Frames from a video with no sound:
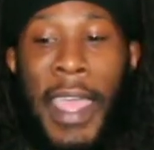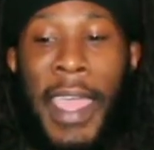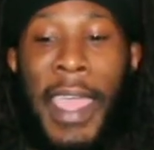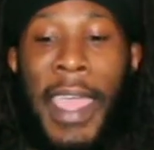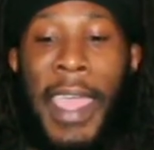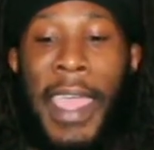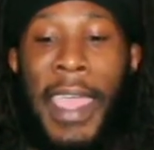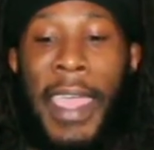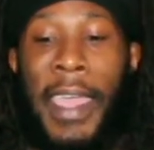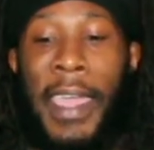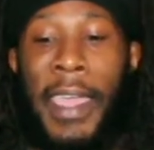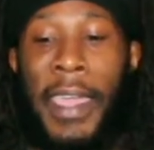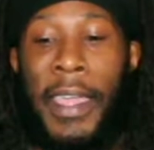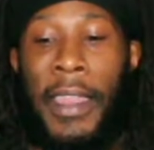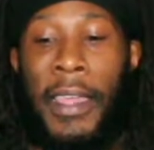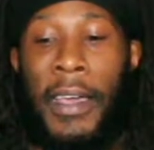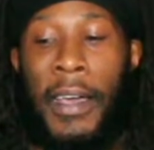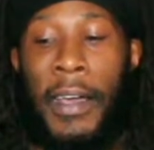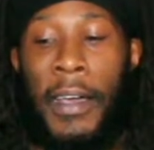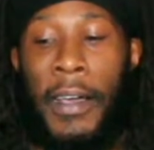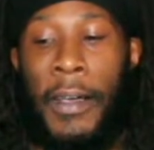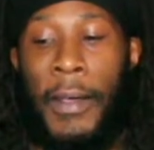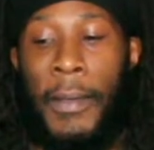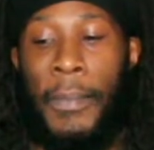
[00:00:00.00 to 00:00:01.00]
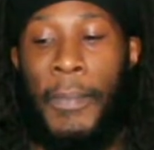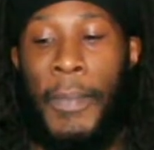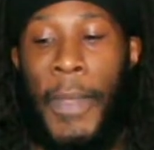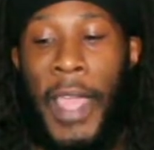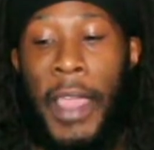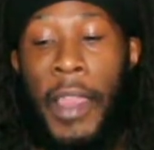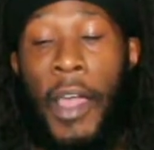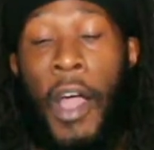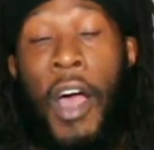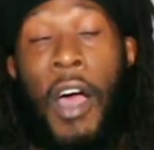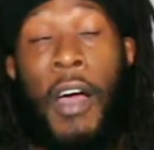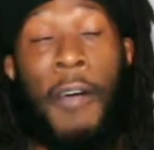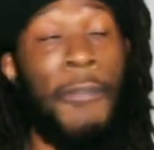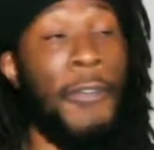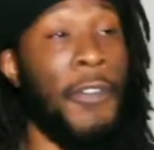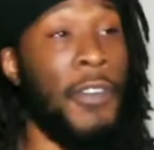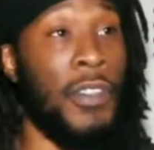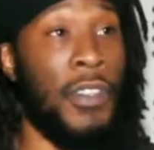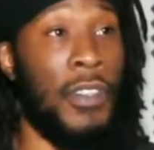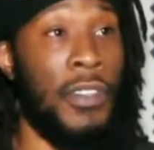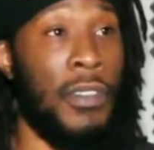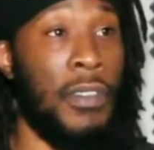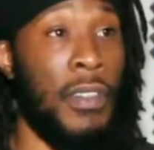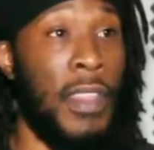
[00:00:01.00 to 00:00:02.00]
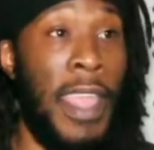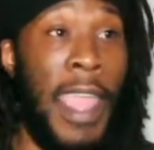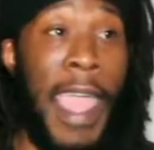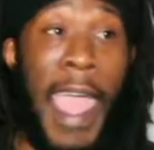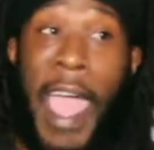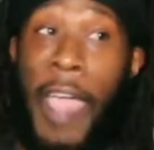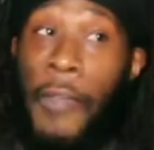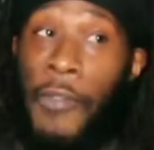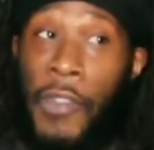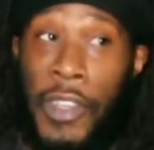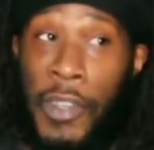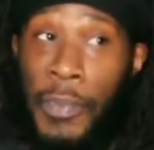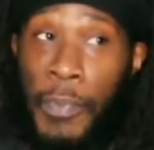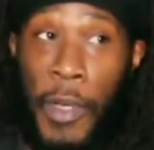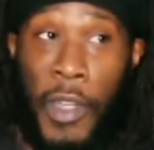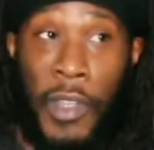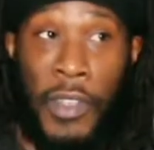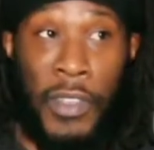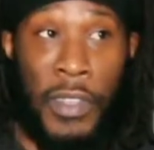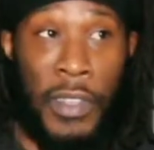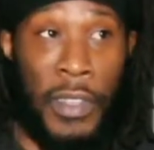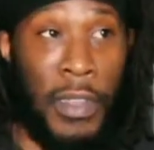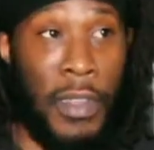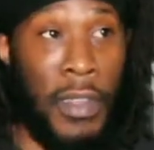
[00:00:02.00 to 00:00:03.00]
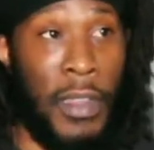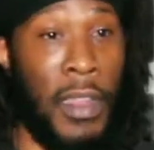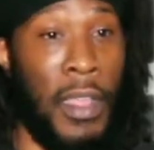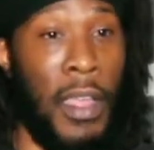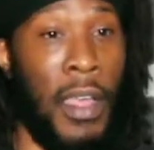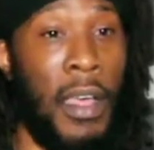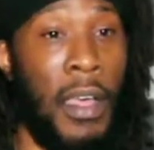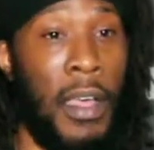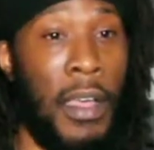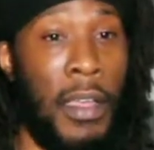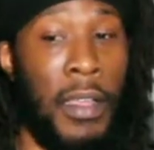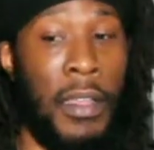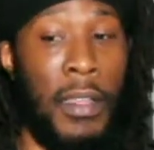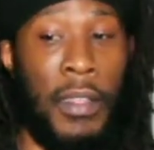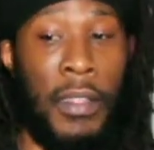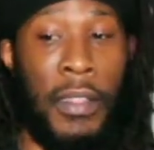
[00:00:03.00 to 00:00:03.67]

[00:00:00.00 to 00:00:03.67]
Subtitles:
it offers the average person a